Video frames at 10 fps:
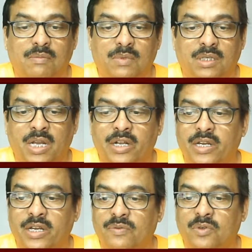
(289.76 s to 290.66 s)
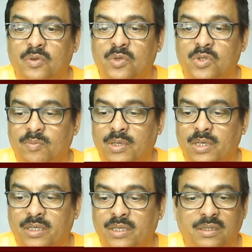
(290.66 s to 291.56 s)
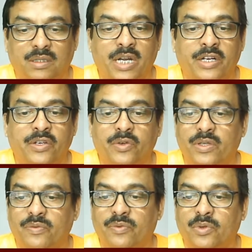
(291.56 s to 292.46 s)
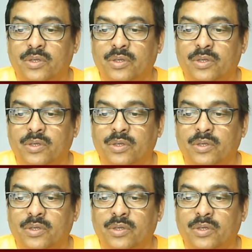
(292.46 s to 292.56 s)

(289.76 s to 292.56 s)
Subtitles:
Knight d4 was played. Knight into d4.